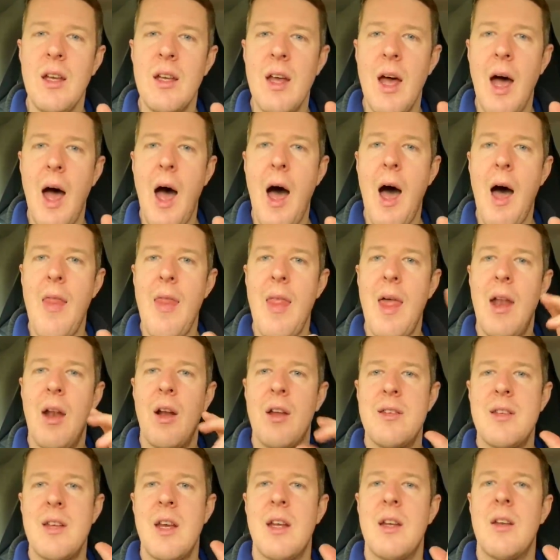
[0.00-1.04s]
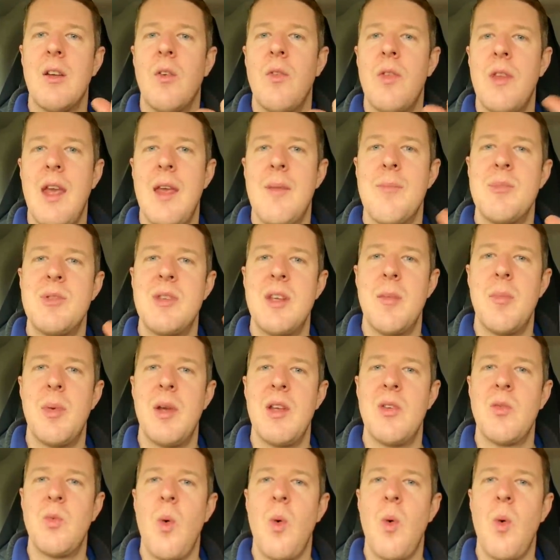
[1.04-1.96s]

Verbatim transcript: And then I turned on the MCBs